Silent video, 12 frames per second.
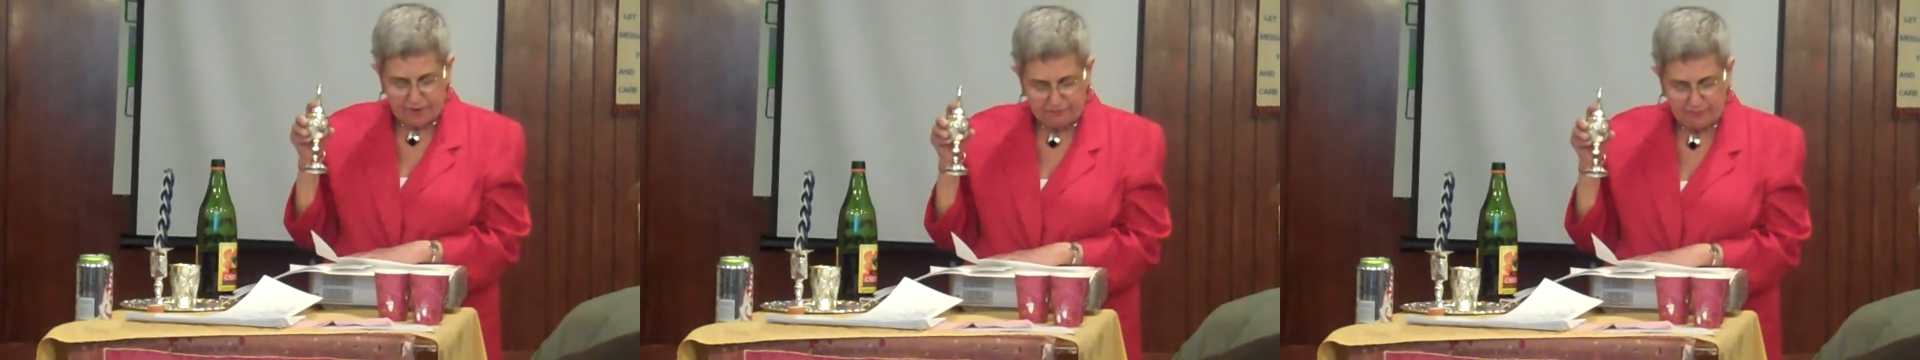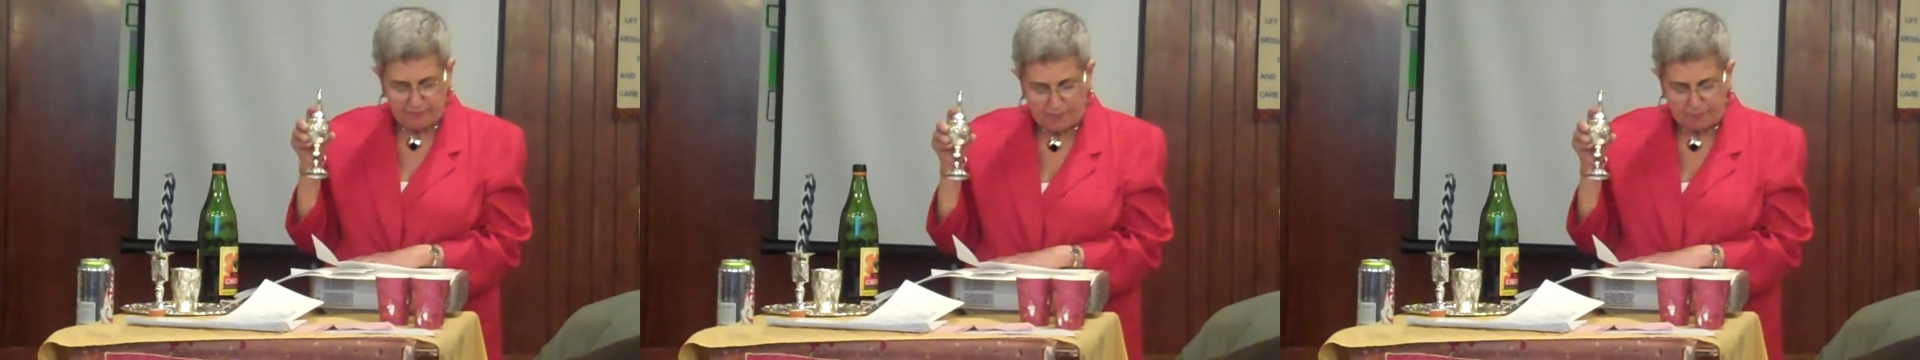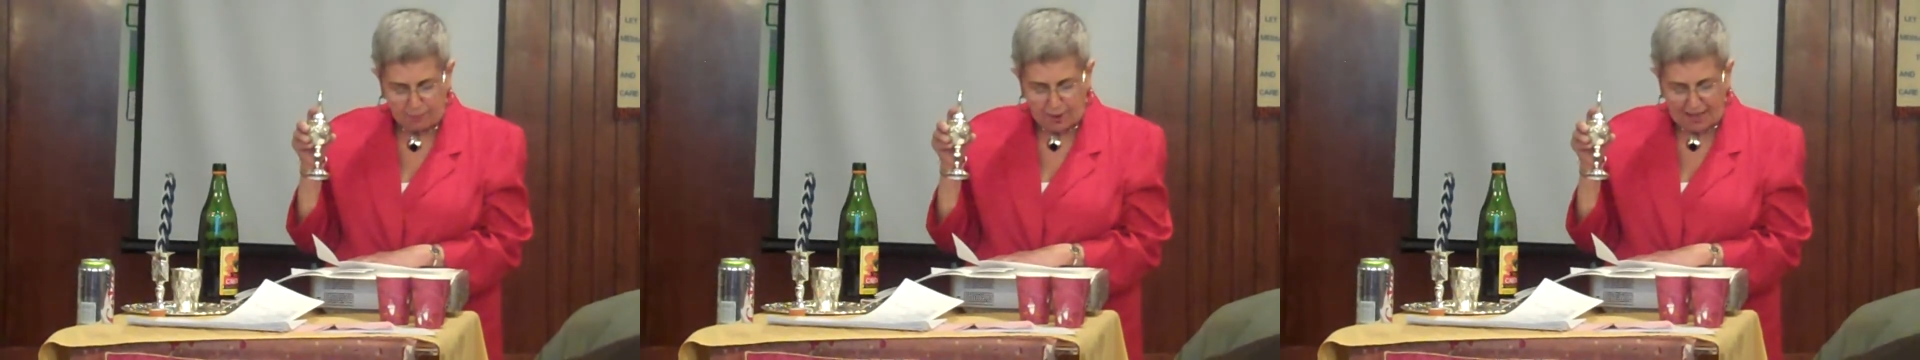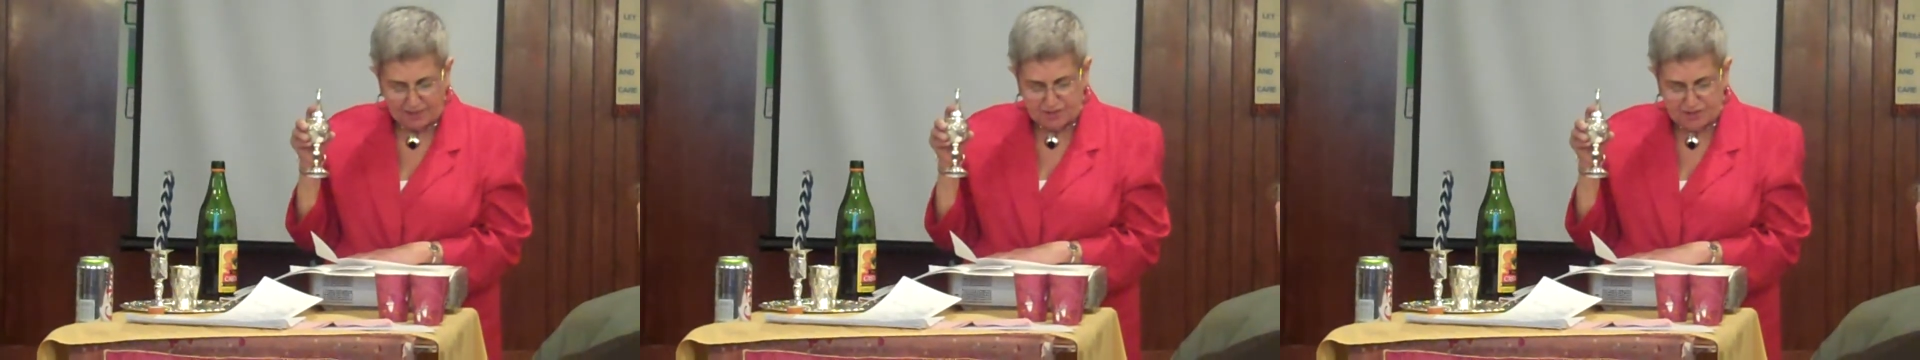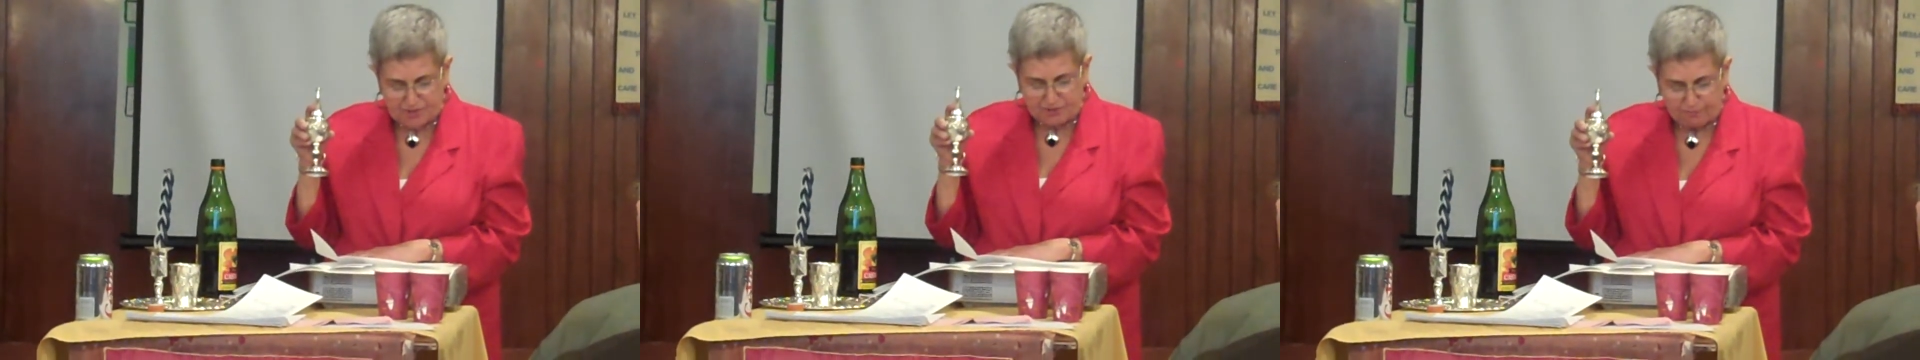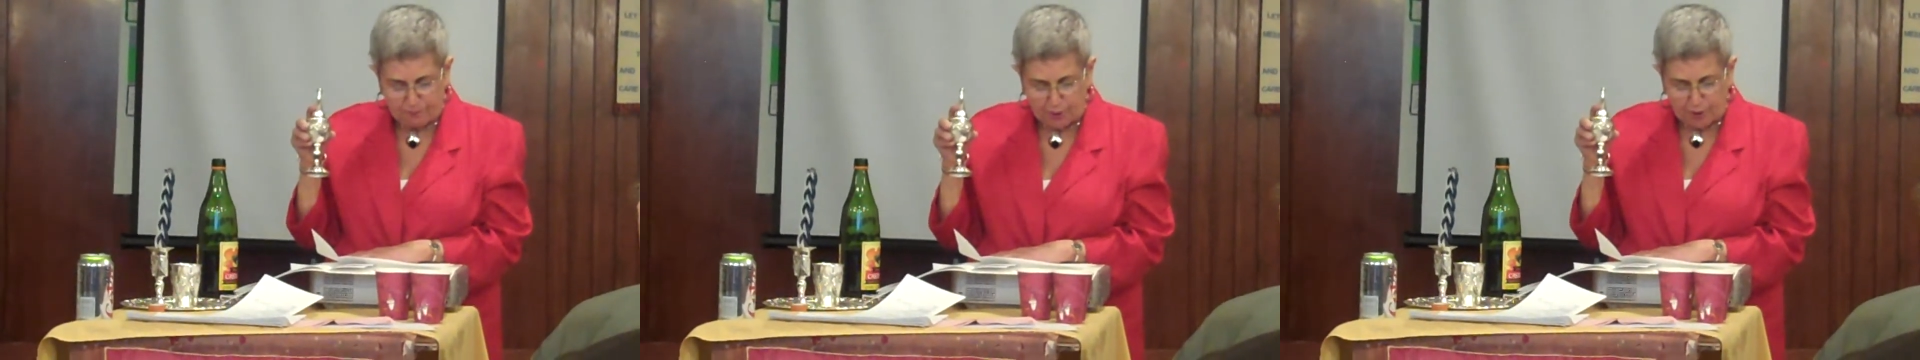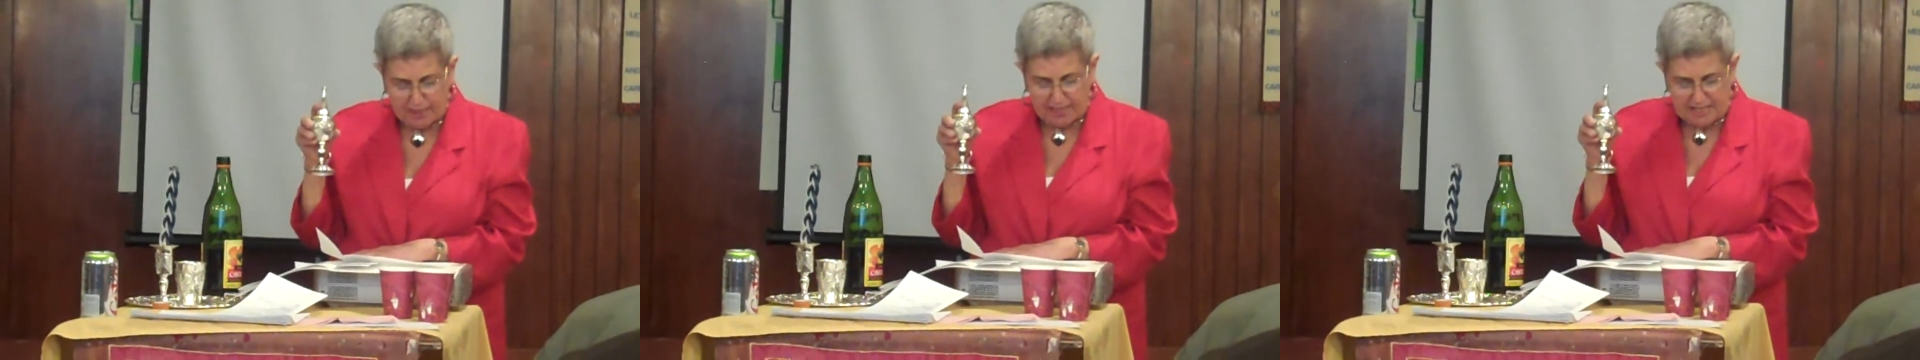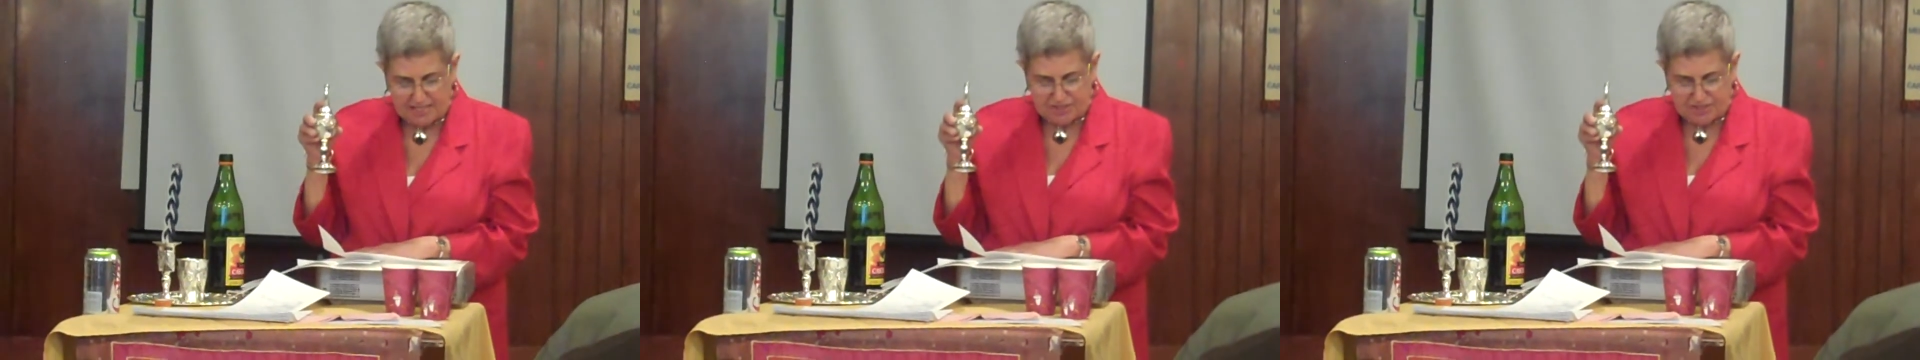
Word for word: from the practice of burning